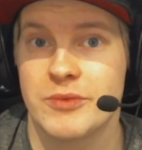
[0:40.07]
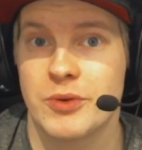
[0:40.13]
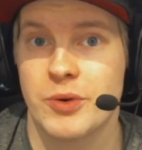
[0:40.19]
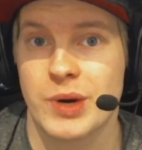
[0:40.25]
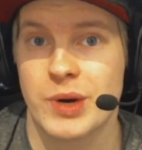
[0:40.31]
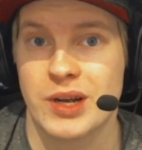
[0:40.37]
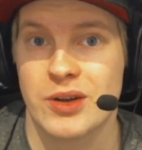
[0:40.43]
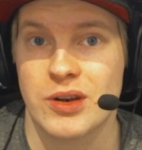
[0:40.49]

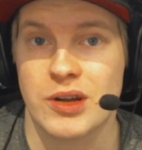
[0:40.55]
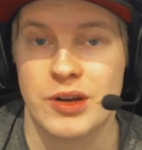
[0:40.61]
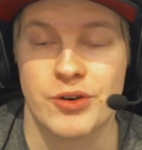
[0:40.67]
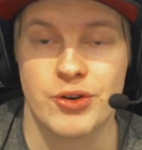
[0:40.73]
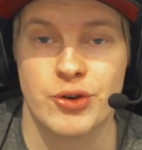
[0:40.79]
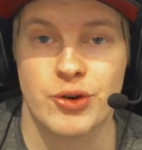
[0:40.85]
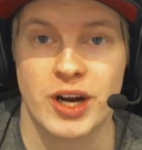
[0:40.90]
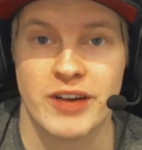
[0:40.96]
regular
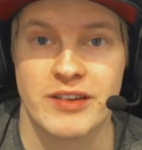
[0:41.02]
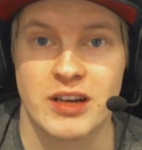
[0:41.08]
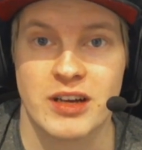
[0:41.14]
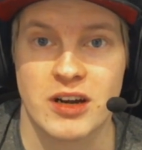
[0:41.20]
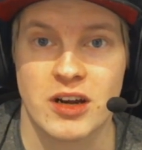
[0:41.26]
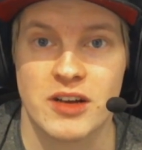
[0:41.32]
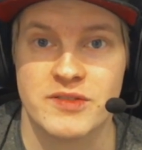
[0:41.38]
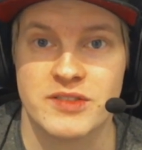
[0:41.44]
driving
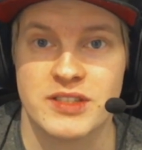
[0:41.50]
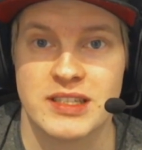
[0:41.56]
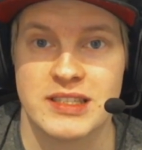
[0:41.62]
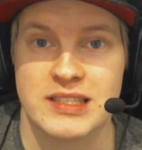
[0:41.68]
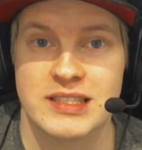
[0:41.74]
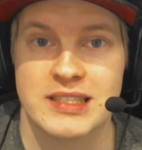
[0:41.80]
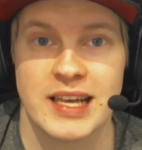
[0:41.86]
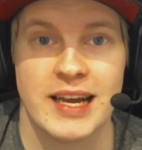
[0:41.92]
gloves
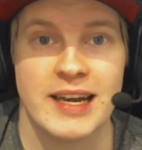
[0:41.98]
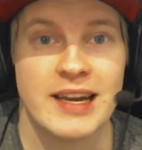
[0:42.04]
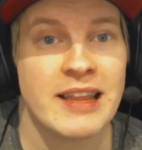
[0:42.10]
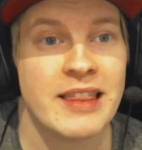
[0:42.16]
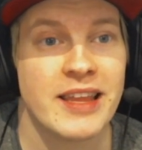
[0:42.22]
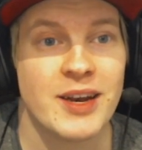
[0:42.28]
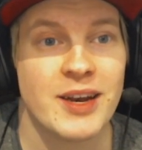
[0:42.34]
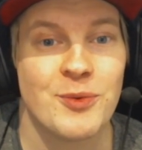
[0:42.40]
instead,
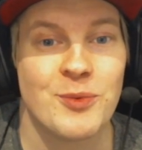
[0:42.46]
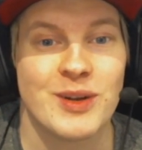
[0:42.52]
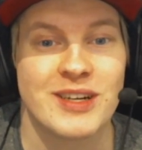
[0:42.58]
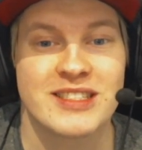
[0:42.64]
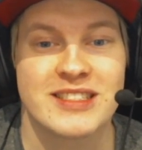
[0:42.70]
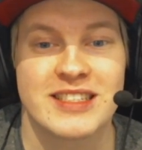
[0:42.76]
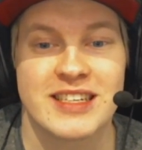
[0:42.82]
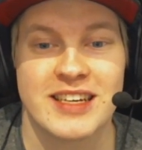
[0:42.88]
and then we'll
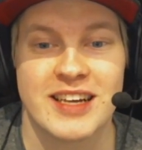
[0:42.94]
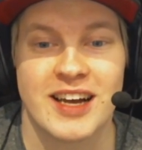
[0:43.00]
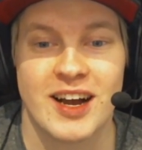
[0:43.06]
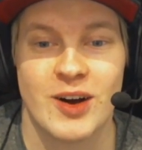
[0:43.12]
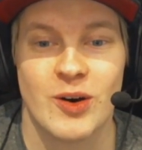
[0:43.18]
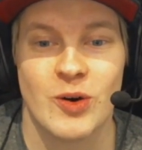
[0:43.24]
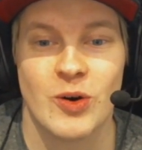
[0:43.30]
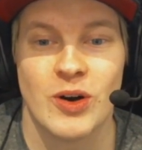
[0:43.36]
see
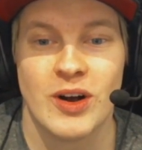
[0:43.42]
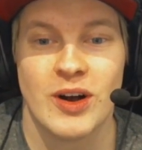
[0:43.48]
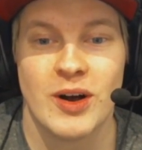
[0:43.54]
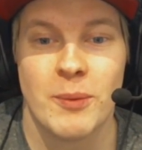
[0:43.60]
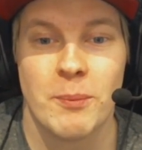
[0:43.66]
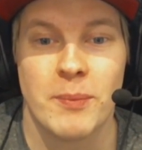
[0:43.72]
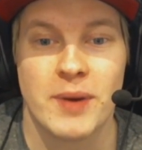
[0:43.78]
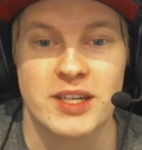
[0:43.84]
how
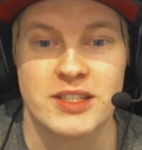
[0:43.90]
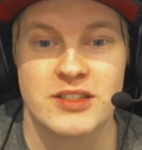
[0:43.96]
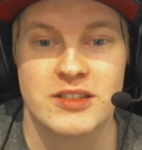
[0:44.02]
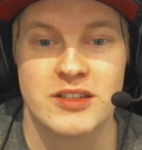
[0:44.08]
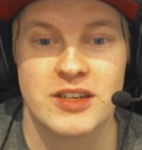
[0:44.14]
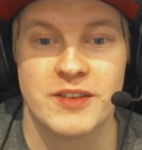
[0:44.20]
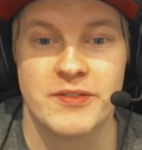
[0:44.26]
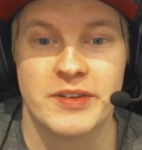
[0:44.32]

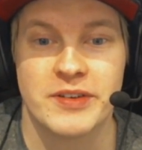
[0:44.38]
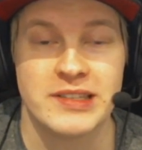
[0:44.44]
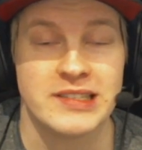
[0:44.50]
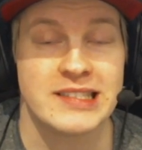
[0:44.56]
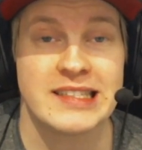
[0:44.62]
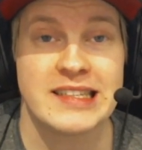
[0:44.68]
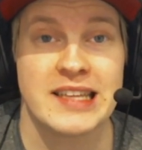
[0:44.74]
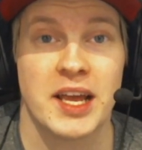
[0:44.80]
much
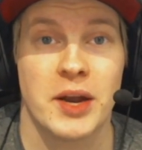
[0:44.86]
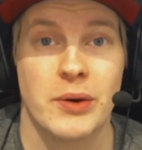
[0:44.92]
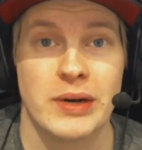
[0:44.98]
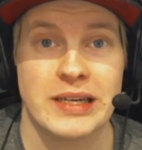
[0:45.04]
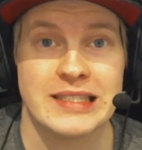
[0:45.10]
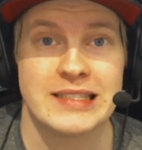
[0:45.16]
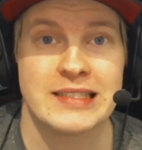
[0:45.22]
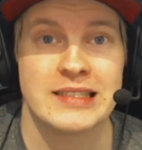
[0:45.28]
difference there
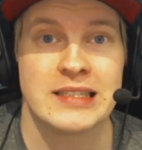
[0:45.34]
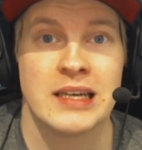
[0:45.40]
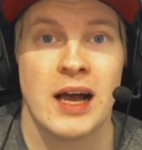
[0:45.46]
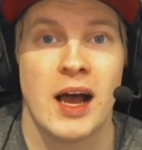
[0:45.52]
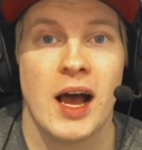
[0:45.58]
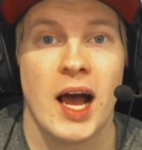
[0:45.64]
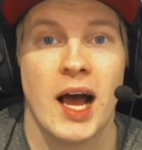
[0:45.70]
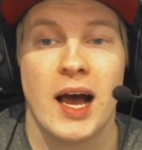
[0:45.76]
is.
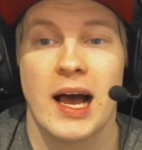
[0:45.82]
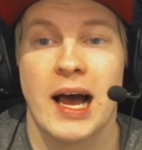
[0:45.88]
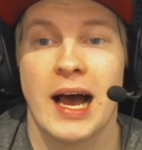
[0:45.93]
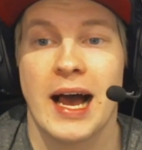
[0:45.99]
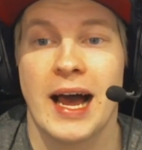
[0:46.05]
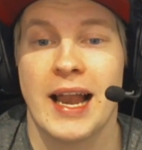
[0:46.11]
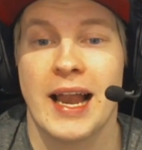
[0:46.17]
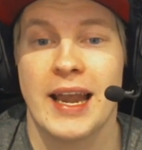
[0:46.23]

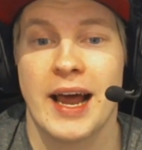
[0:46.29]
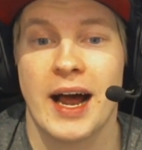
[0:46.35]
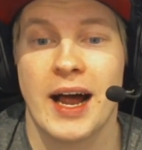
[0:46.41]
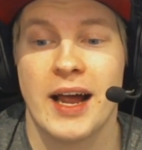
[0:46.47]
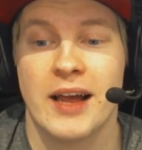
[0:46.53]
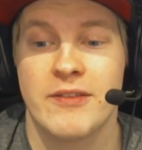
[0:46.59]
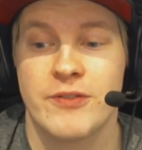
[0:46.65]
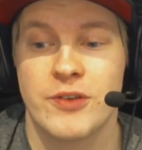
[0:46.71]
And uh,
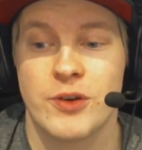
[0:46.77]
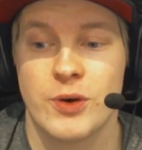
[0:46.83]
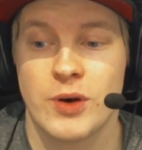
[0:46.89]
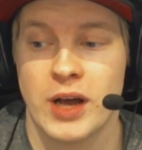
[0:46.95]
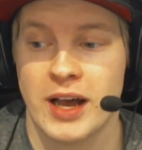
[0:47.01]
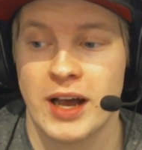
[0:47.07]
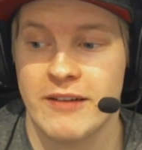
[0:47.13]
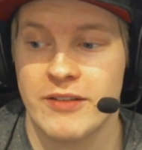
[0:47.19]
if you
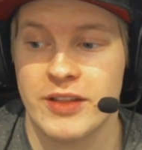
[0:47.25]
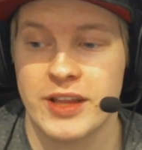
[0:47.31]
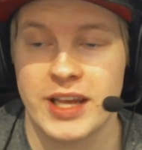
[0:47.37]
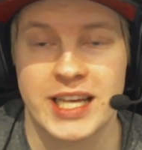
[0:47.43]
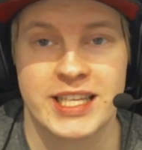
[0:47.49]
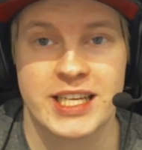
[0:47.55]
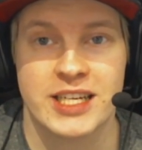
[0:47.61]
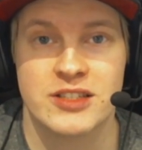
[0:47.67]
have the
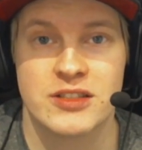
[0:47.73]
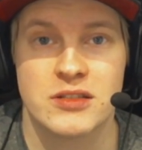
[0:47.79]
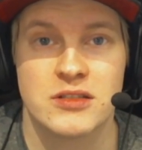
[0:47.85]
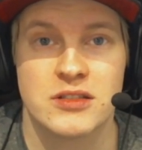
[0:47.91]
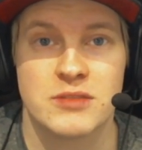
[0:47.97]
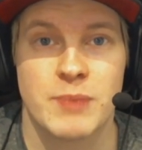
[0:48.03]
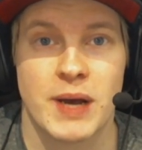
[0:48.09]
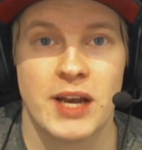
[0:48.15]

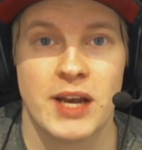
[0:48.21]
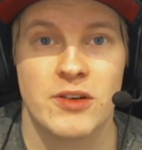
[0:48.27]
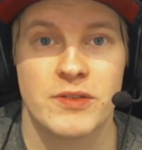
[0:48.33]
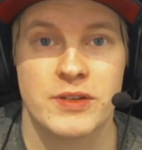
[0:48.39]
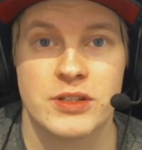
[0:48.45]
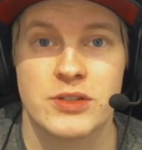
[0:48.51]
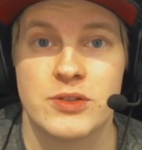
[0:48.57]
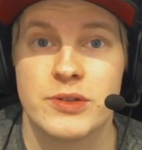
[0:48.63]
attention span of
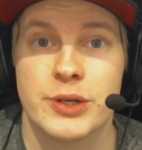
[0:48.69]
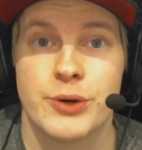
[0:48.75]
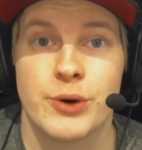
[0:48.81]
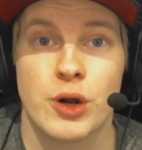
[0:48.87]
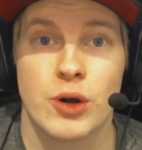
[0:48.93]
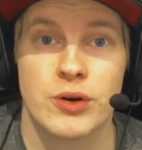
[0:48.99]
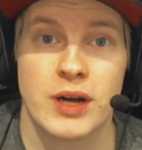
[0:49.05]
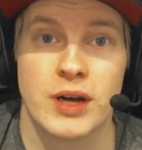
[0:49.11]
a
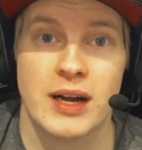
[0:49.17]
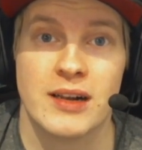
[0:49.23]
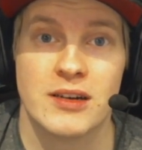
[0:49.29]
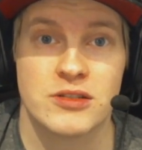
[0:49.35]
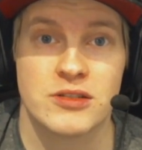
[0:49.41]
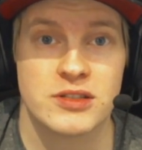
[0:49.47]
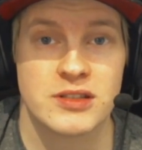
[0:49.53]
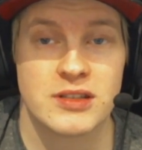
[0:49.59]
two-year-old,
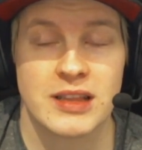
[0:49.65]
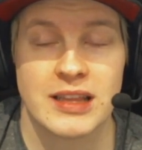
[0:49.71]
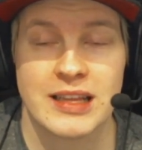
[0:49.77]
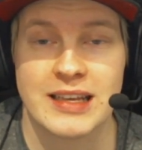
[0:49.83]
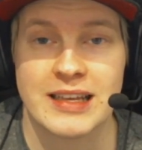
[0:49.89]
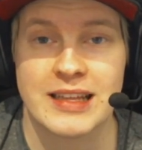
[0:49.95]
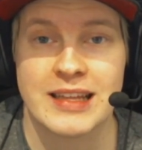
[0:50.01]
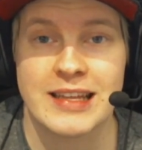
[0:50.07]
I'll just
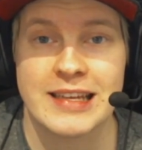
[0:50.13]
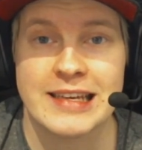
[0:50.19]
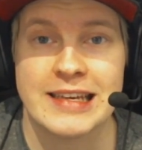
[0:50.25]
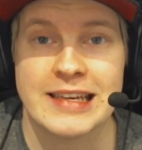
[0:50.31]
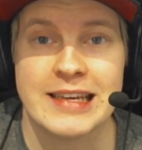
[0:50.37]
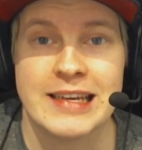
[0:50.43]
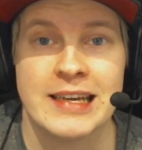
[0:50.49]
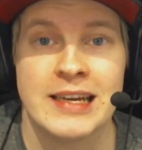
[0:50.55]
link
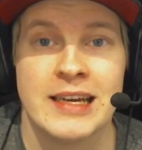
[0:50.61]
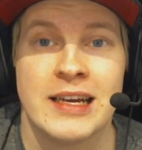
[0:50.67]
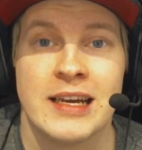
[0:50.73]
the